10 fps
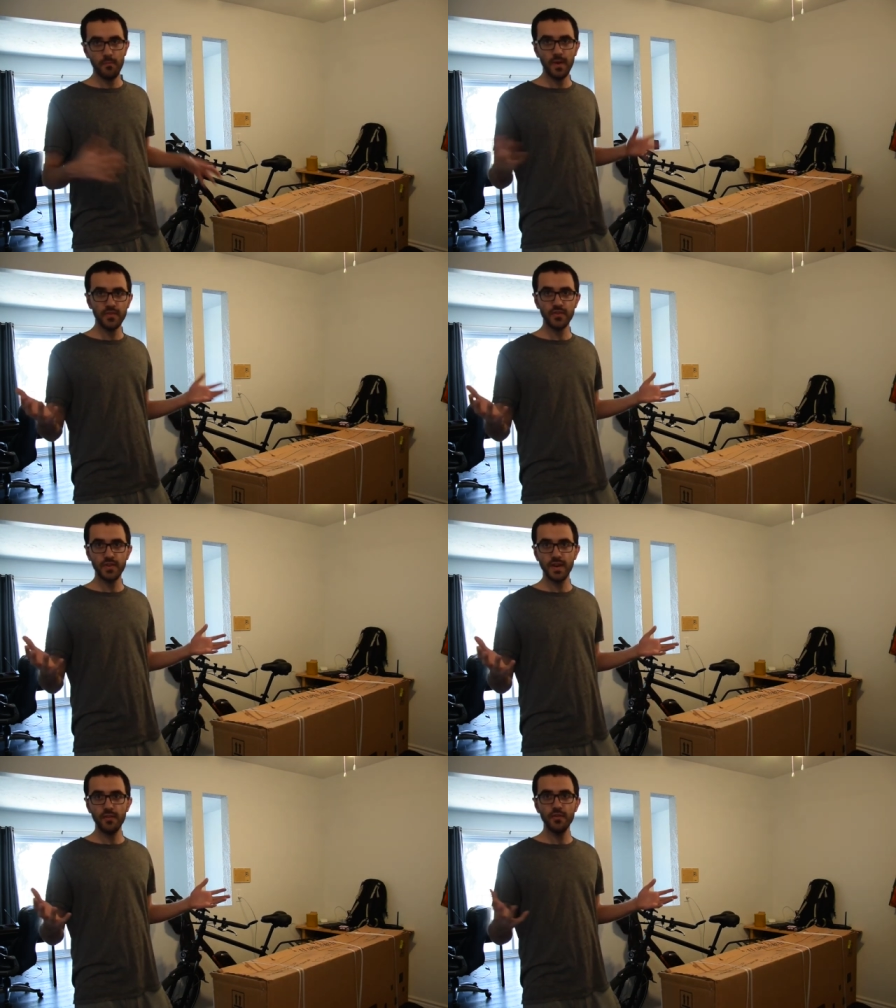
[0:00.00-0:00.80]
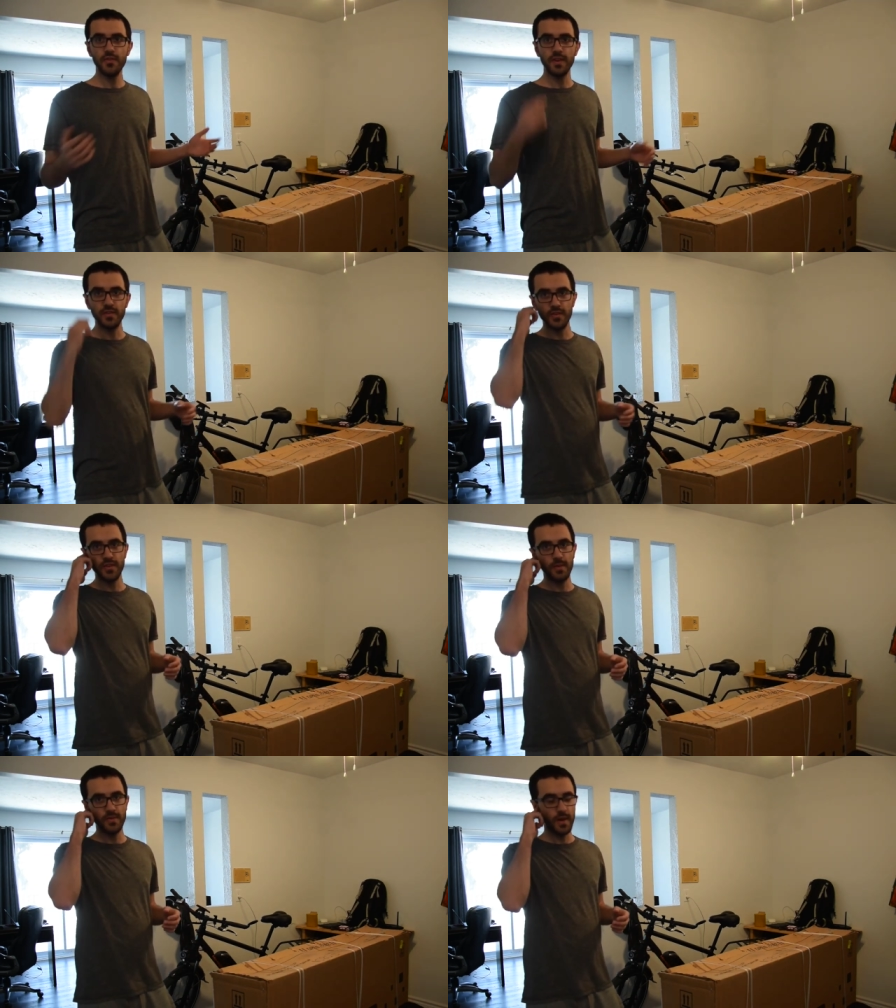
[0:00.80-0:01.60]
basically everything at the
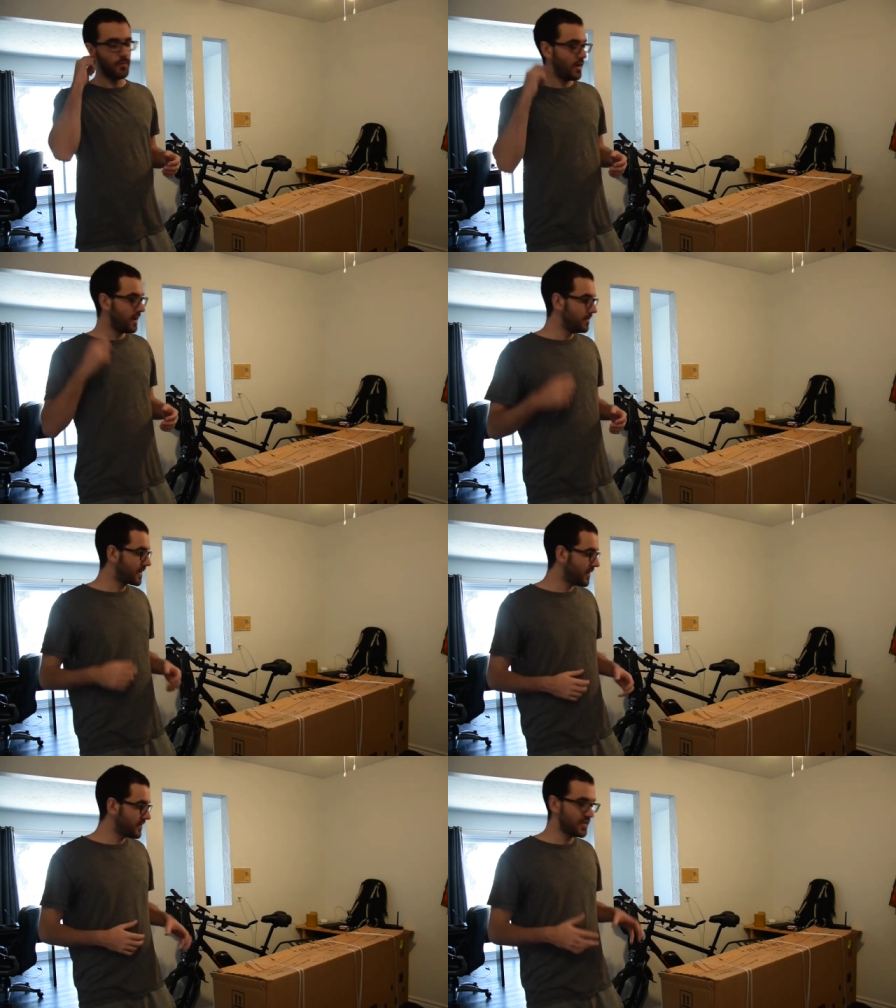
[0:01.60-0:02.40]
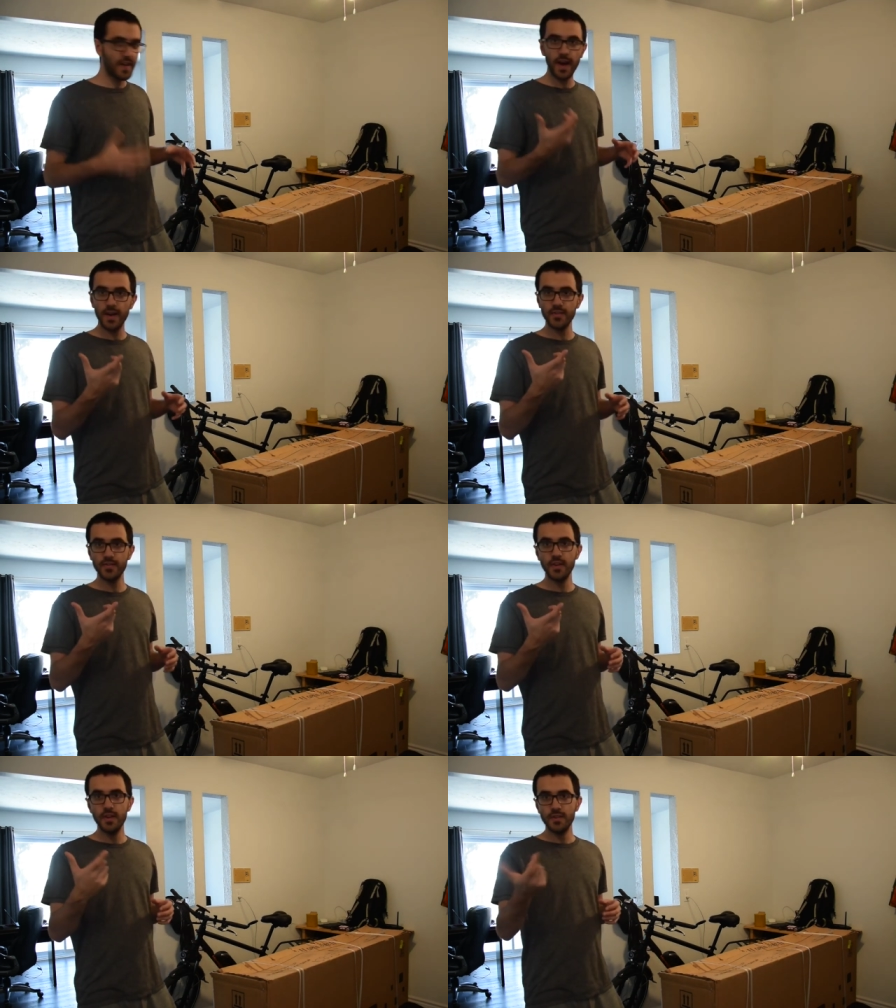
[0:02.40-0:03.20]
same time, right? Because it
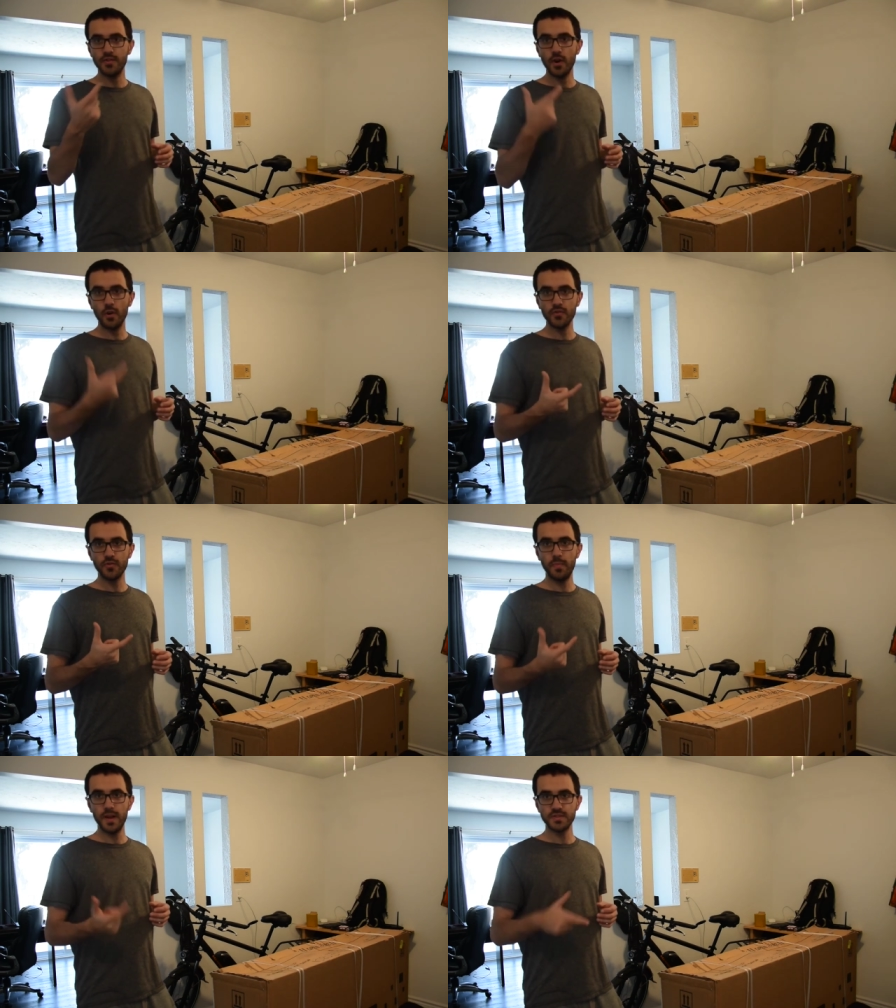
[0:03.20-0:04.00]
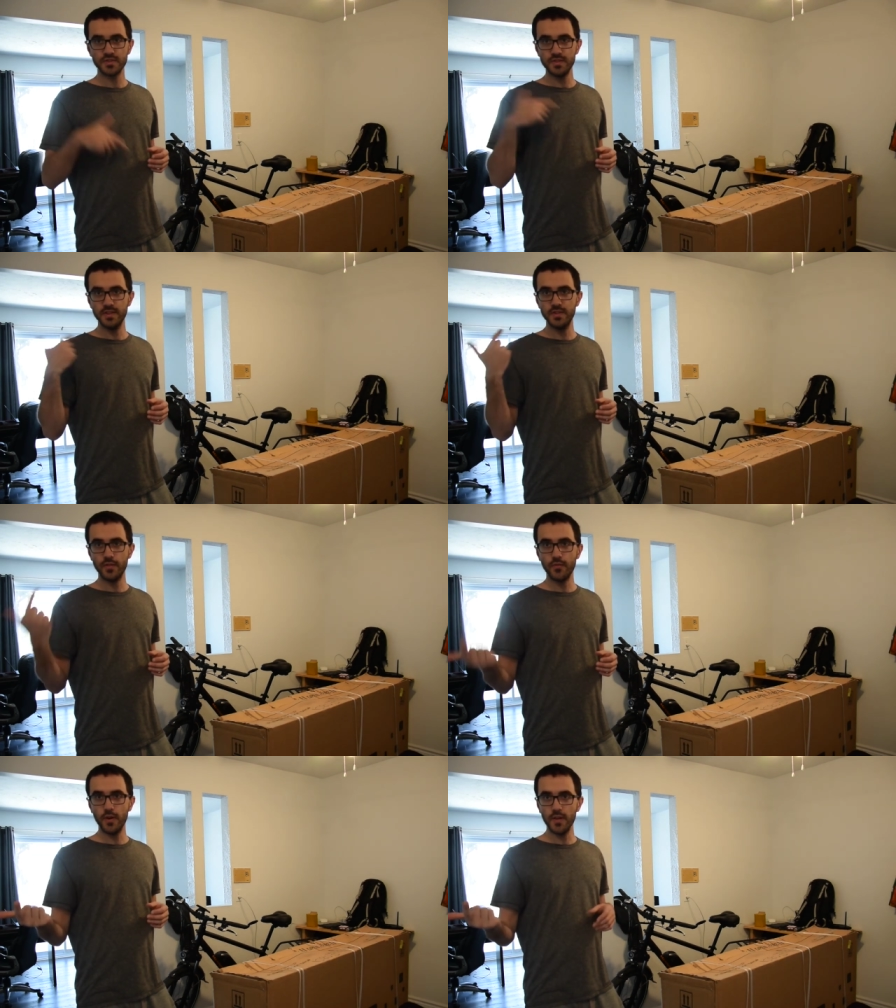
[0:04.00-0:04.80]
has the dual suspension in the
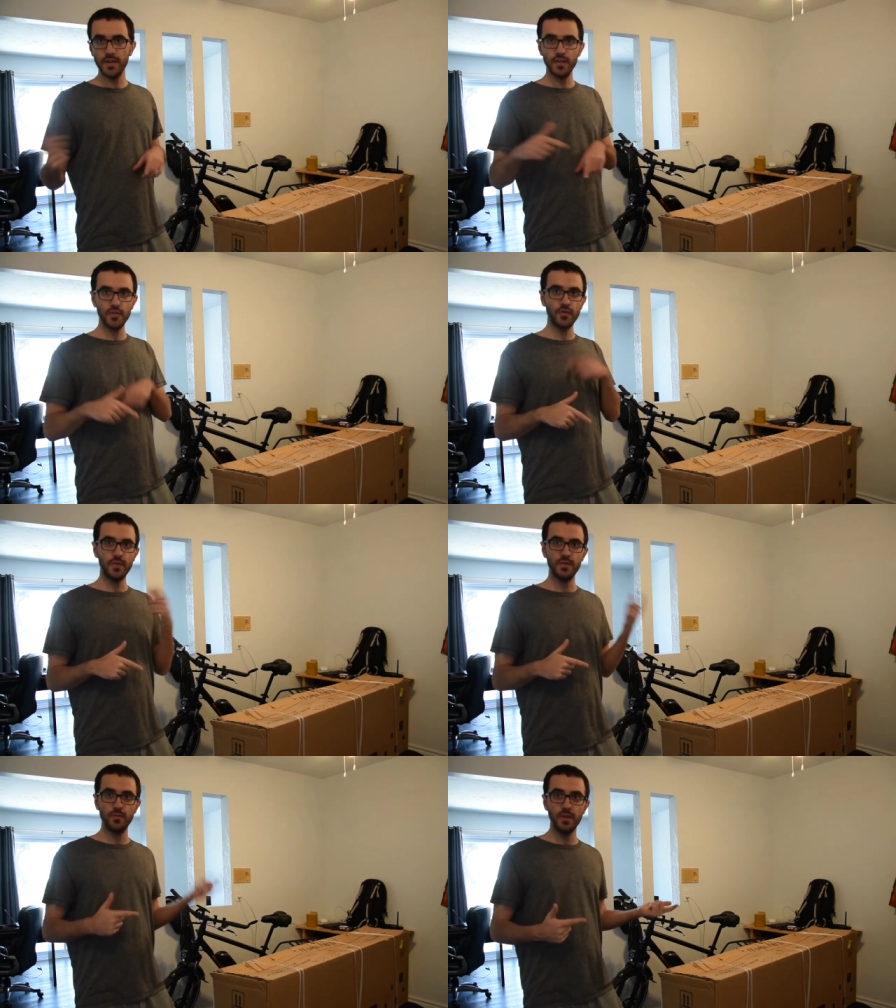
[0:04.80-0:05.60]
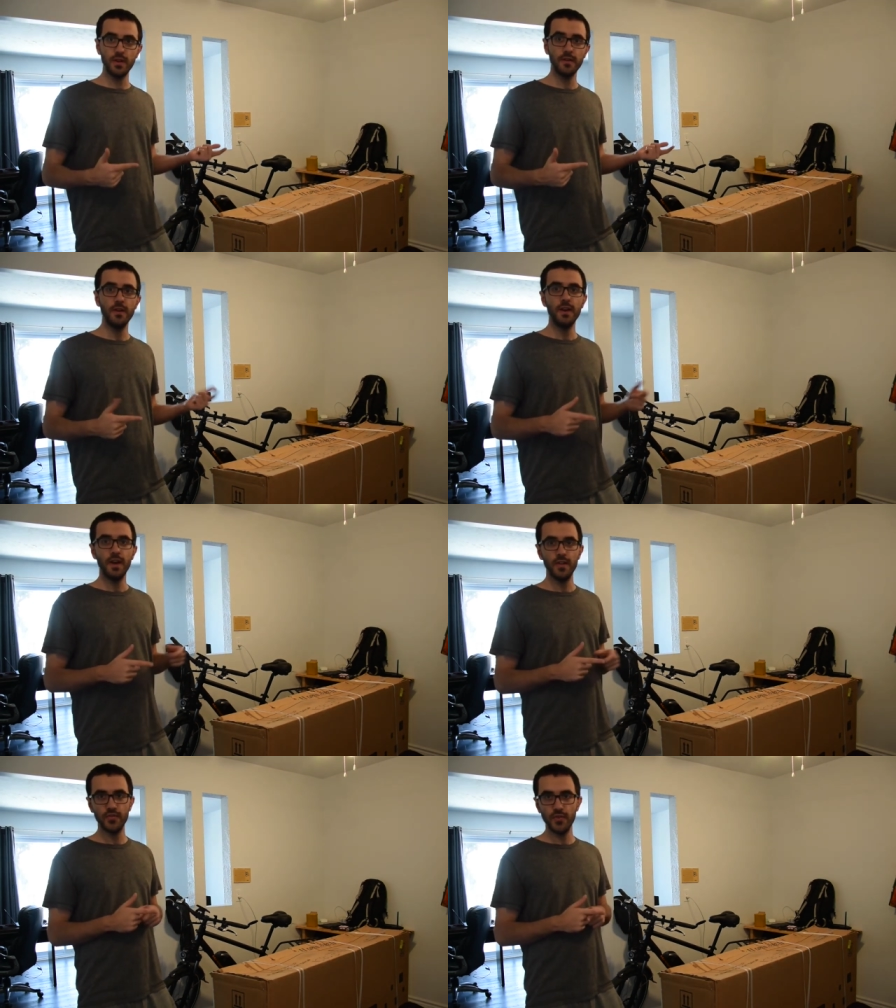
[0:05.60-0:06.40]
front and also in the rear,
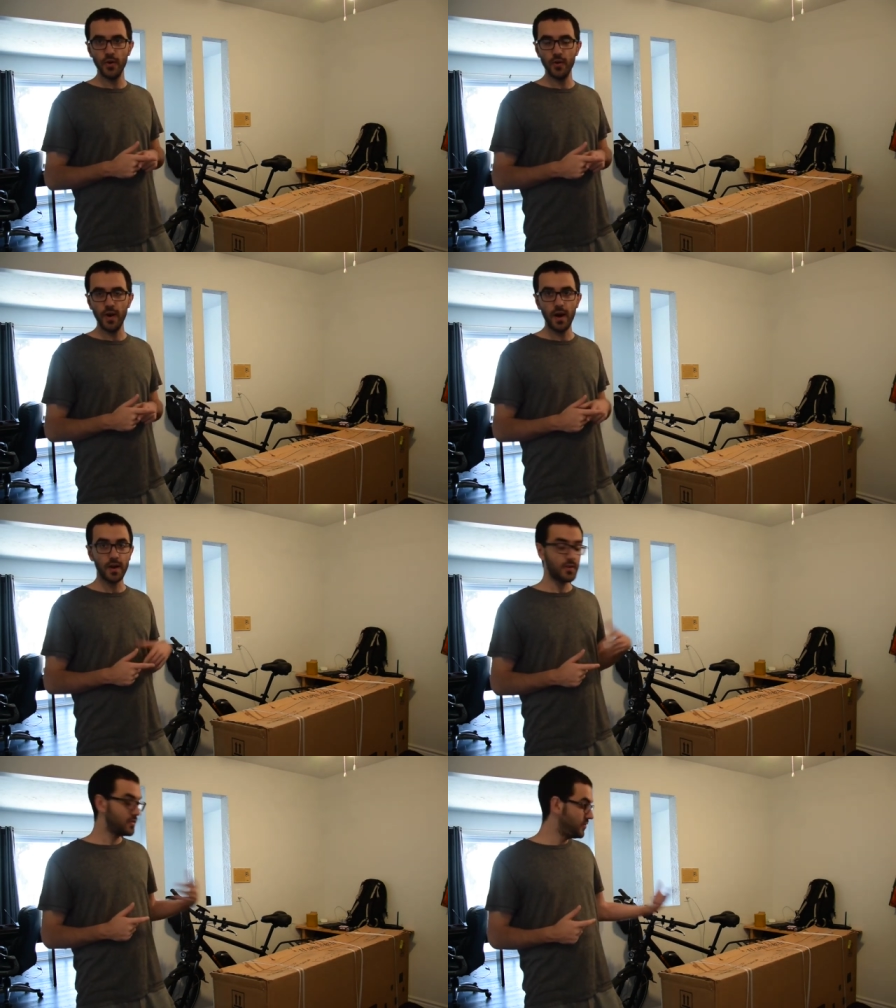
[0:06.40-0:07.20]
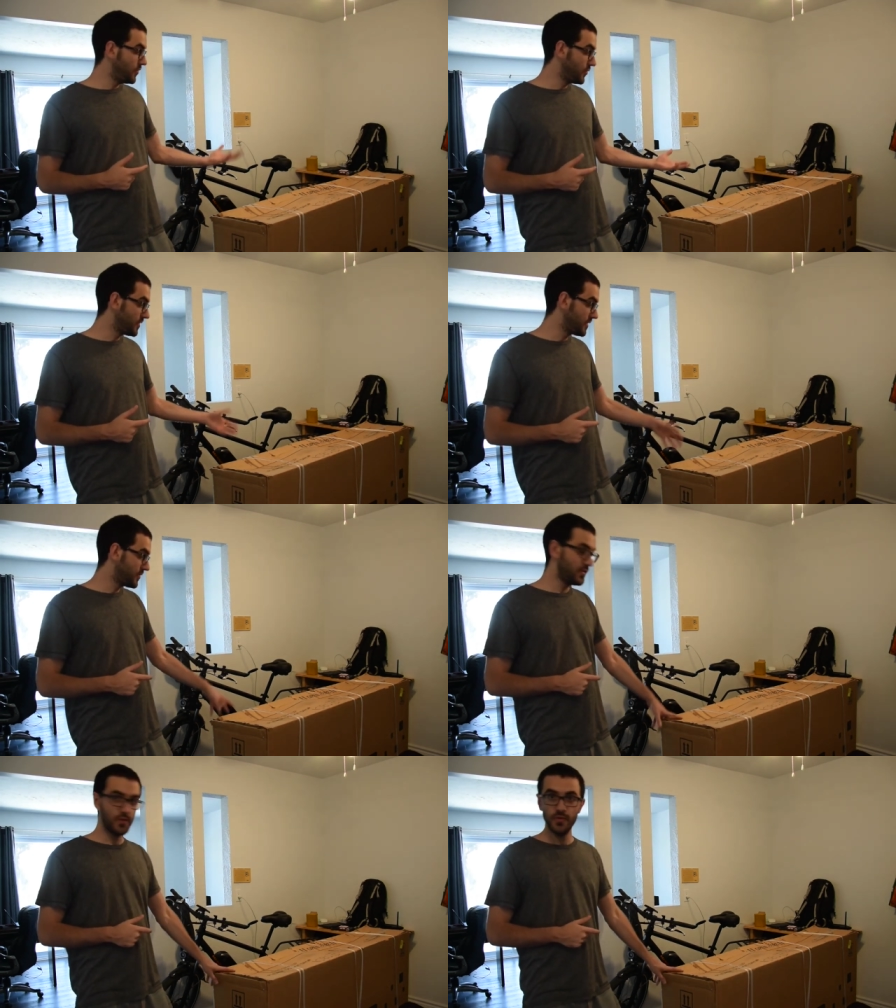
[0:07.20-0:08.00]
and so I could use it
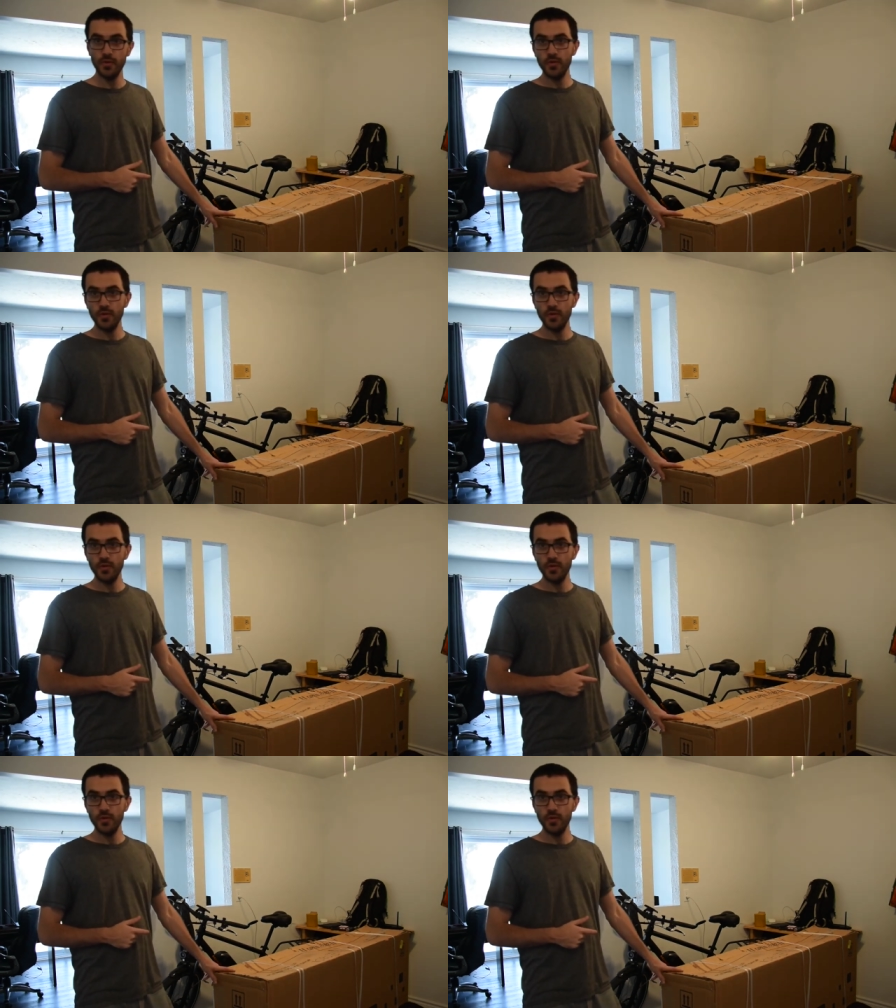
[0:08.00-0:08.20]
to